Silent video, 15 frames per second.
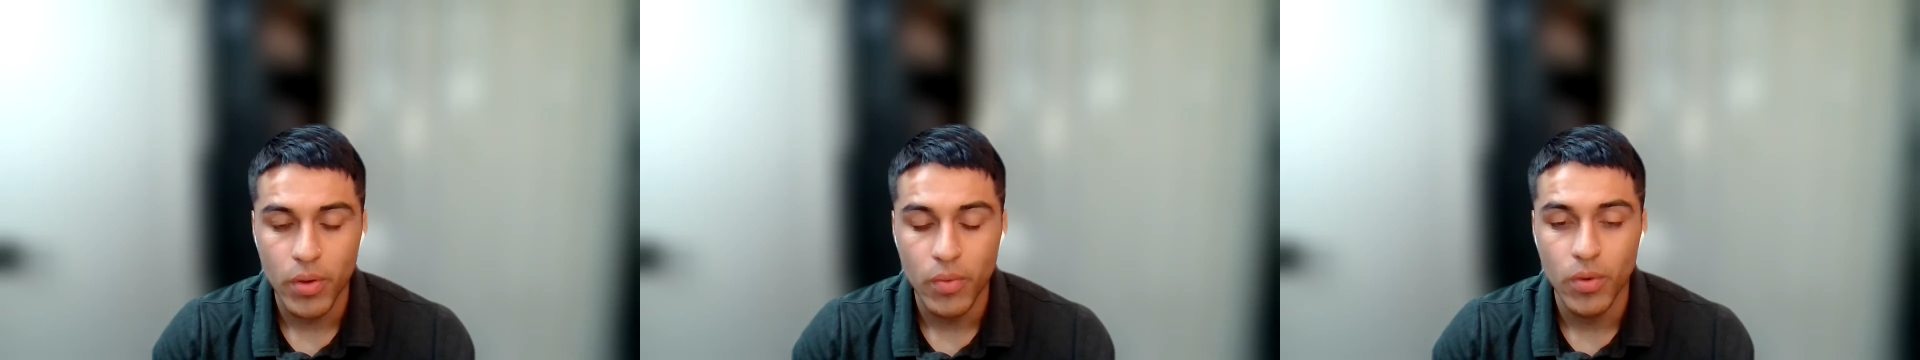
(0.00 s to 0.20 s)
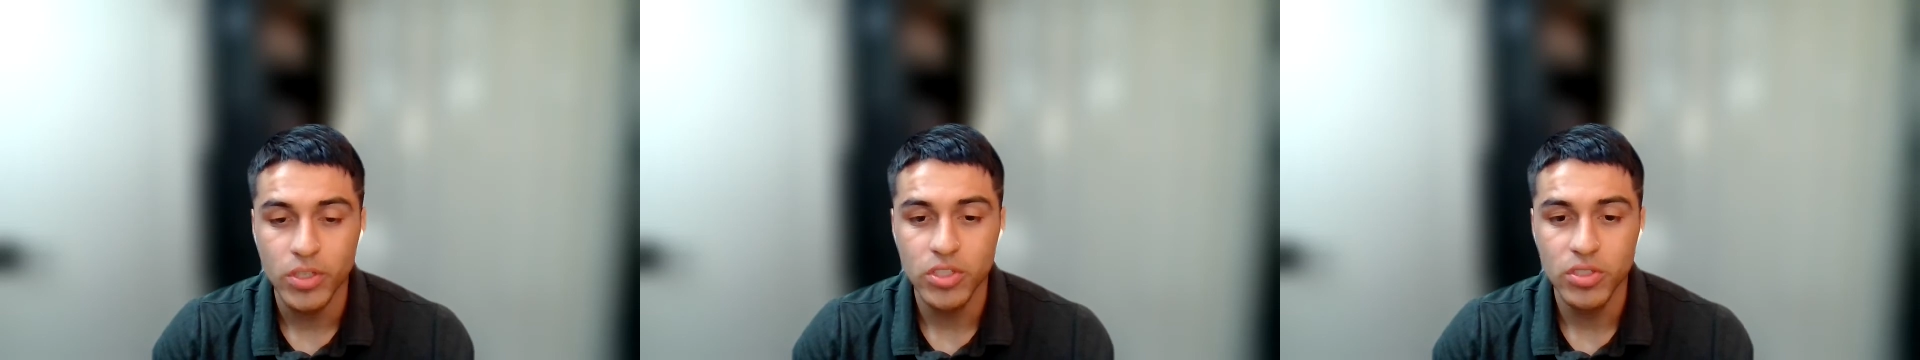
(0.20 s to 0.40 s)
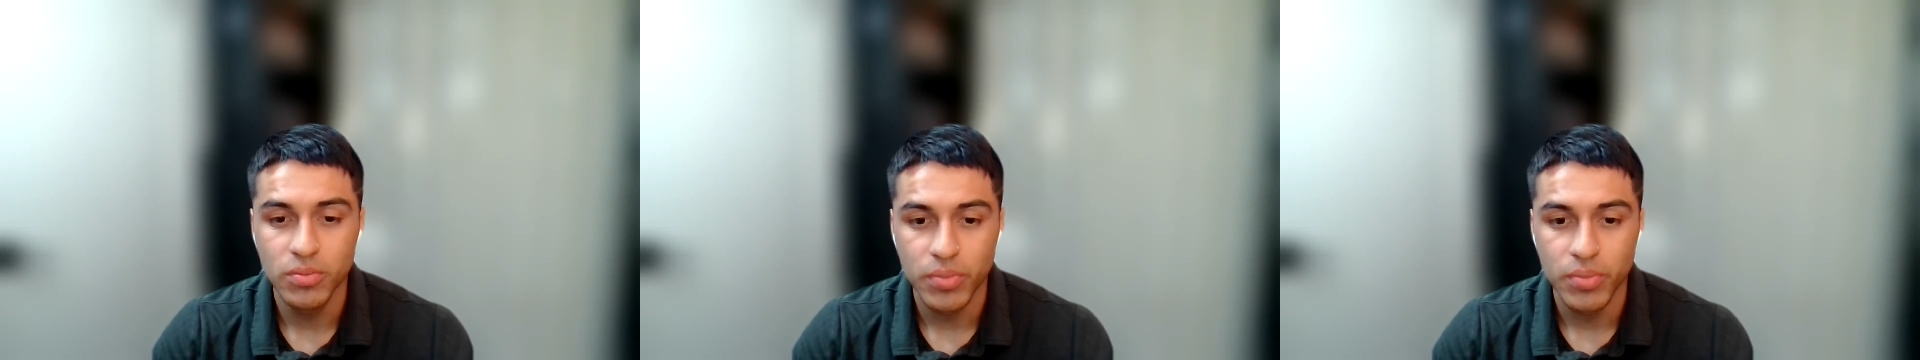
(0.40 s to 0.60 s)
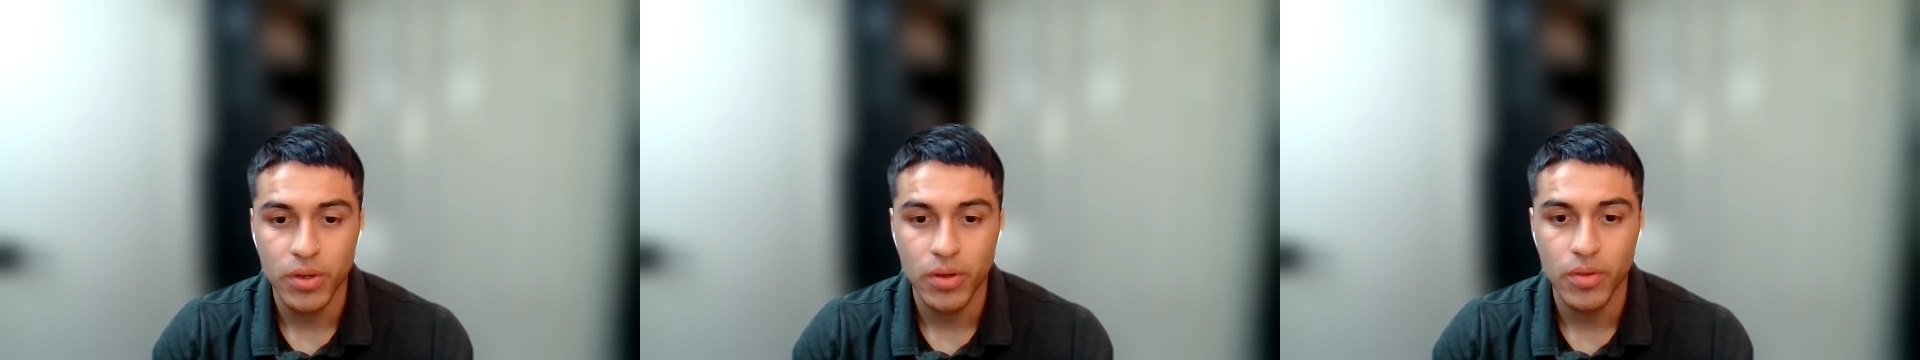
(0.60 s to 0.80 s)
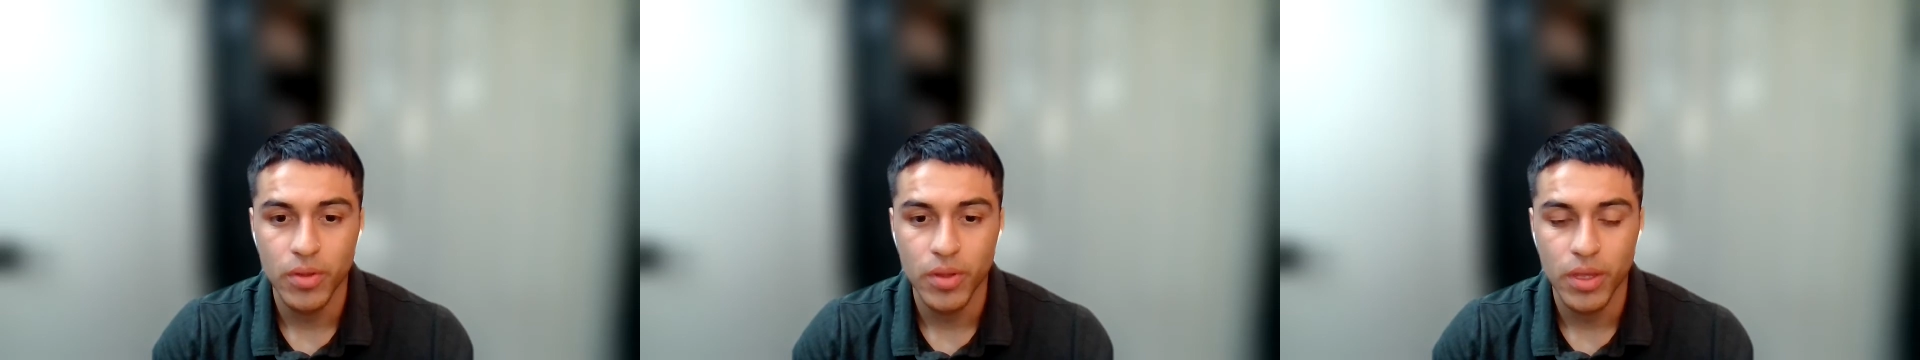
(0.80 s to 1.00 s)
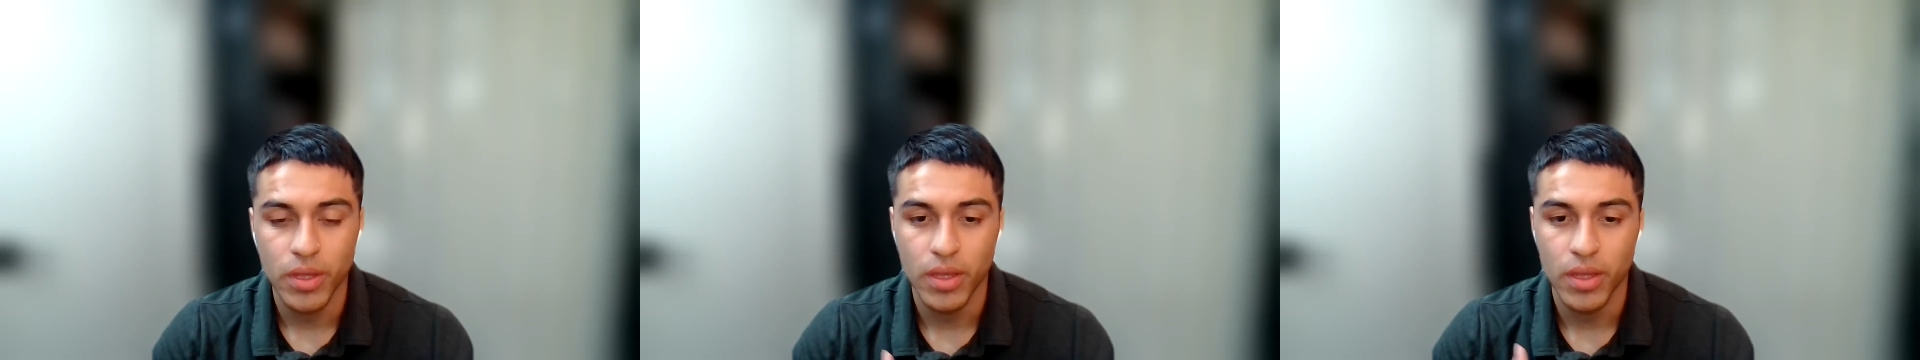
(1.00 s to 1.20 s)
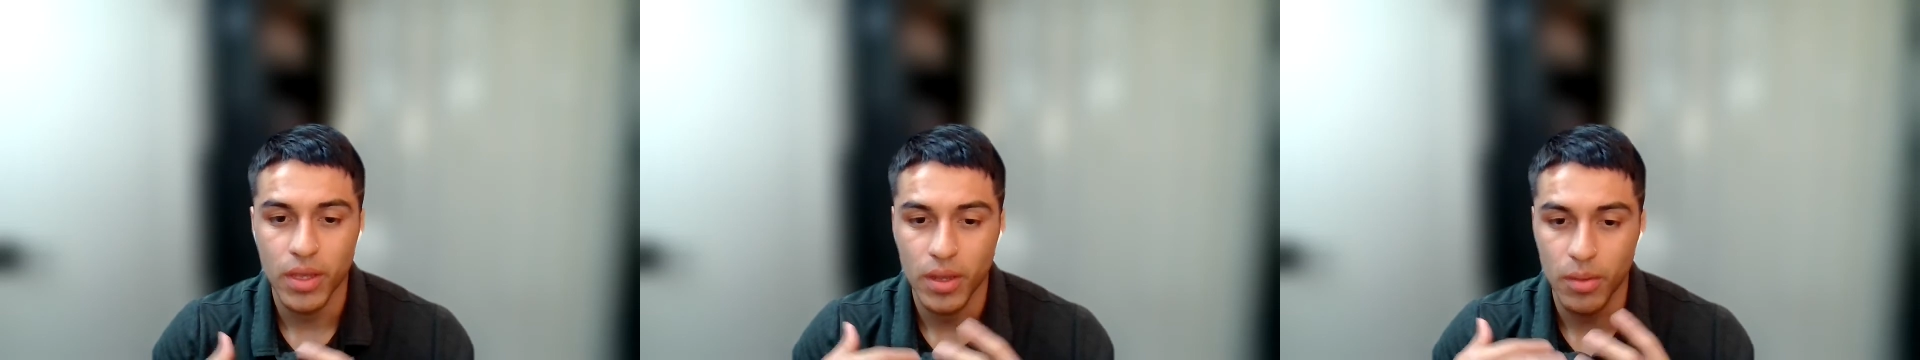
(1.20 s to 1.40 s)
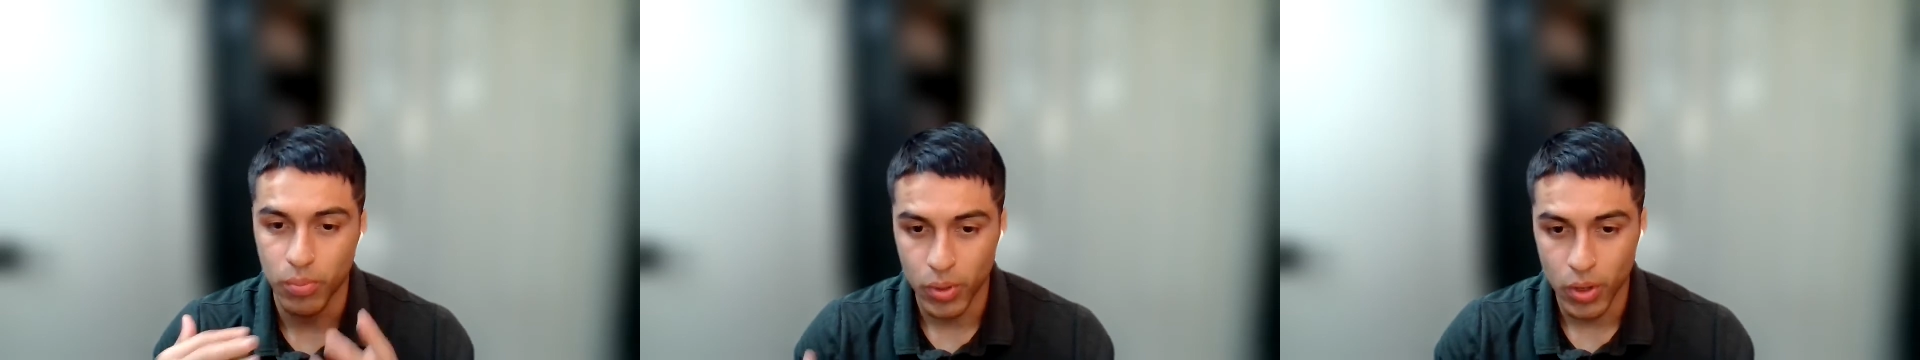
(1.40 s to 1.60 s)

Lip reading: we want to build a